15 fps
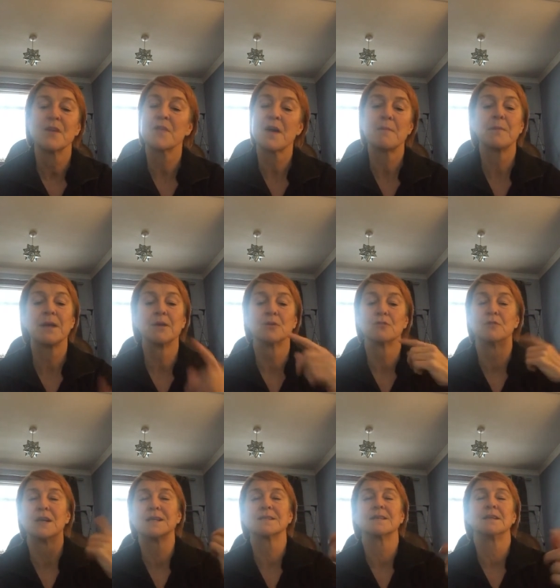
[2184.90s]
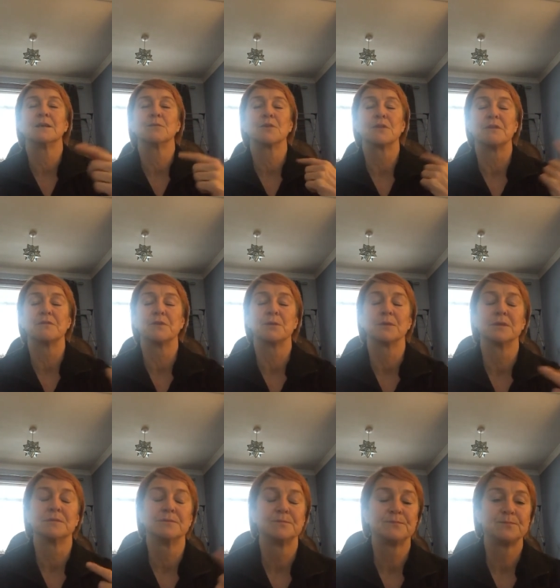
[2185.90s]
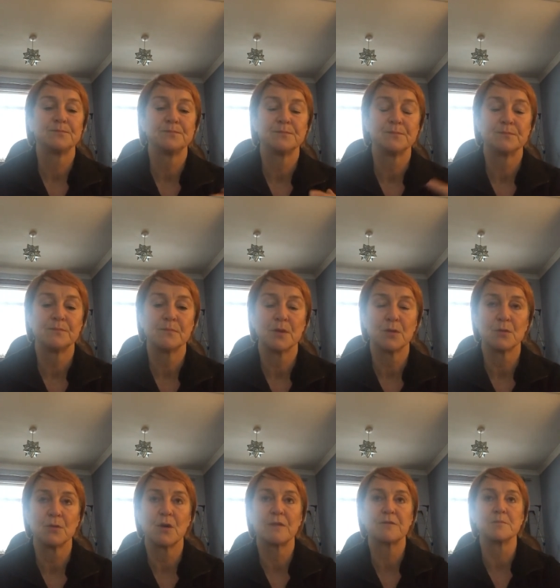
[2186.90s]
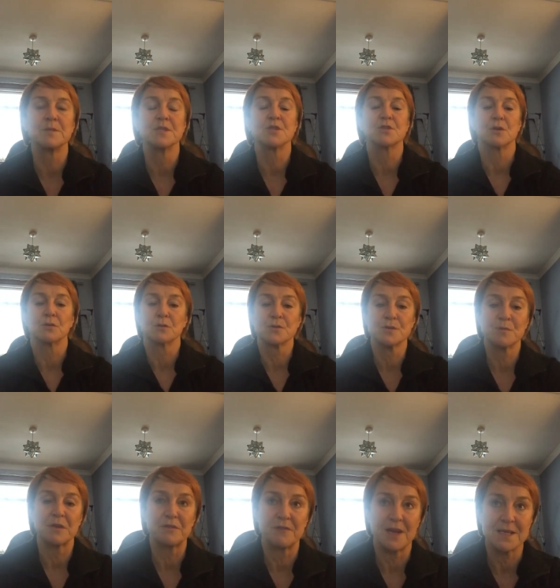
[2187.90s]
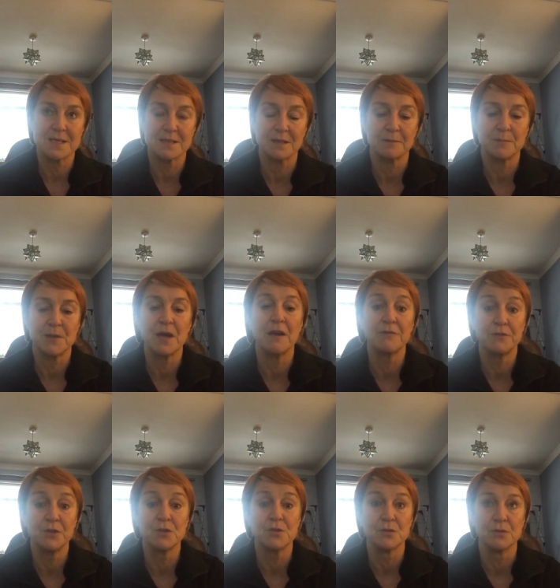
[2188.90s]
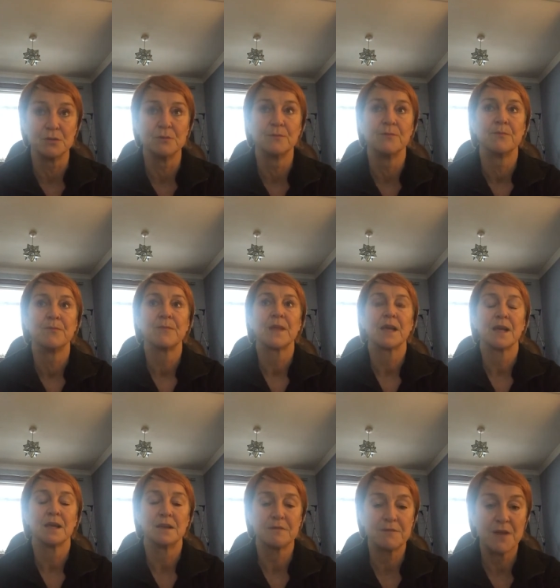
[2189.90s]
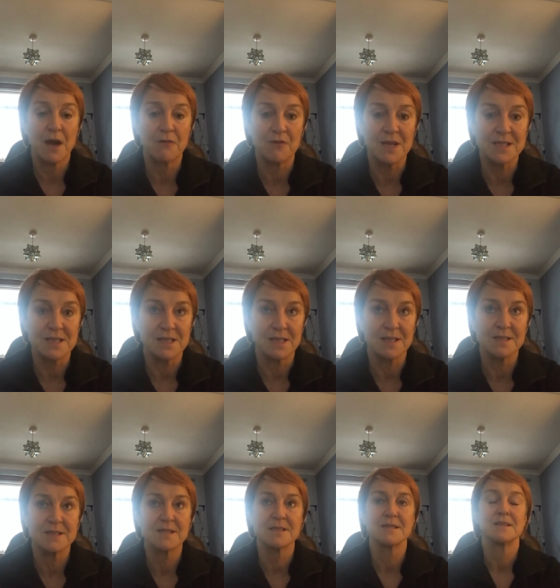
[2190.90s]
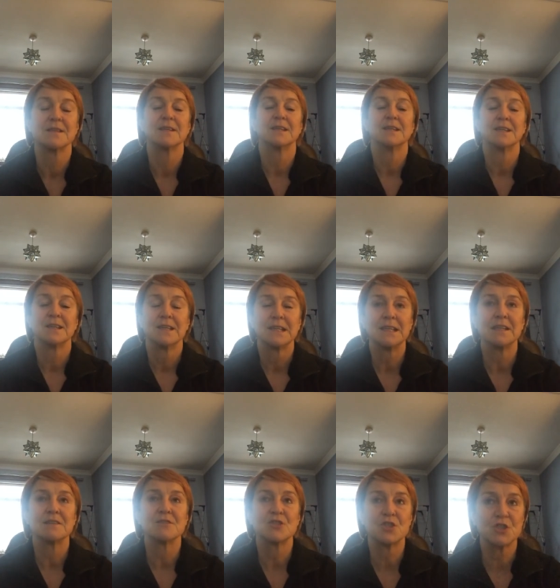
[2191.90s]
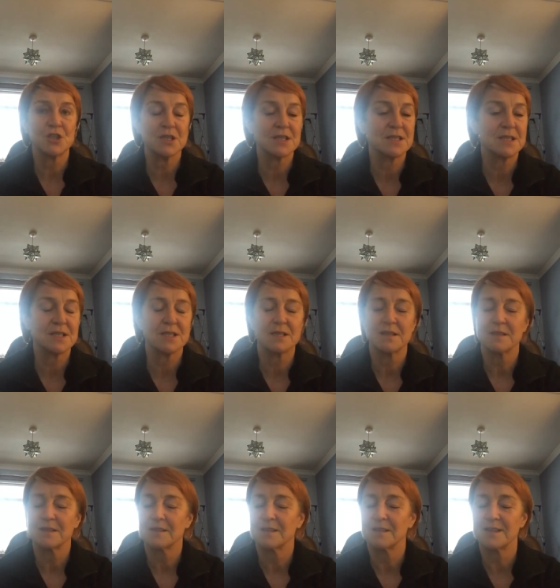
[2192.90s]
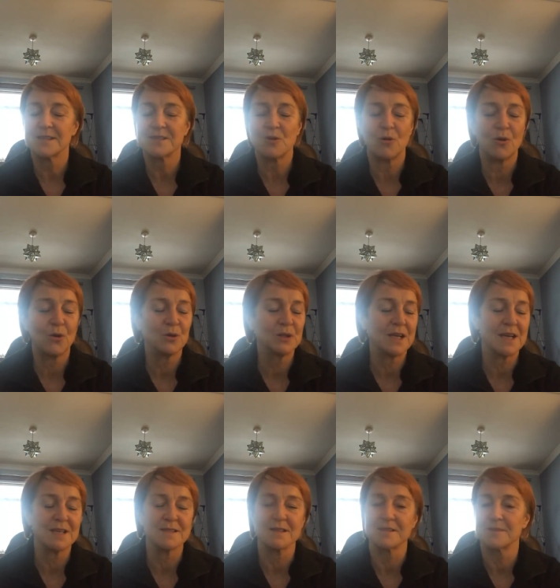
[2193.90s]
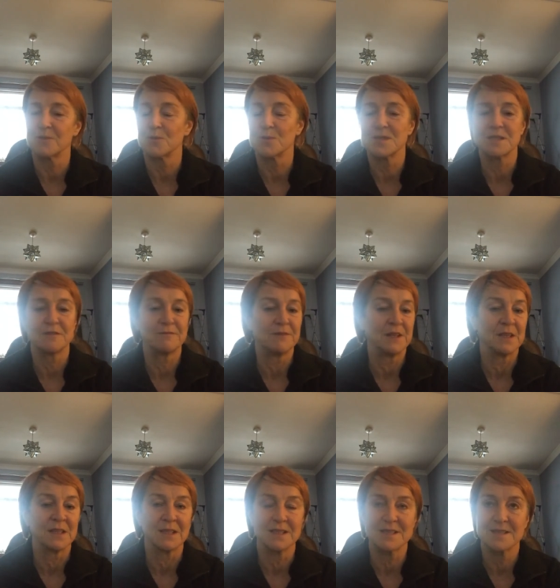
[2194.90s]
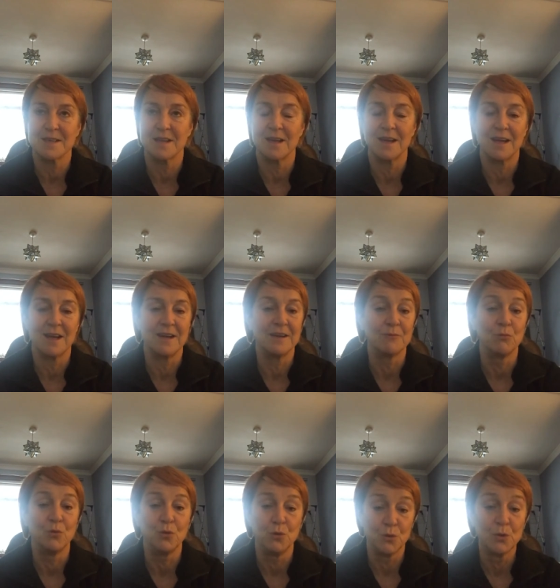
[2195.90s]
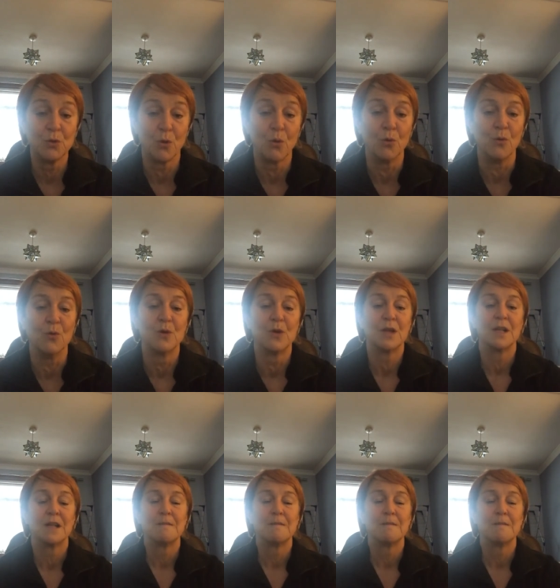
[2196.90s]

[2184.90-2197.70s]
Now, that may not resonate with everyone. You know, not everybody struggles with fasting, but if you do, and if that resonates, then it's just, it's all it is is thoughts and feelings, and you know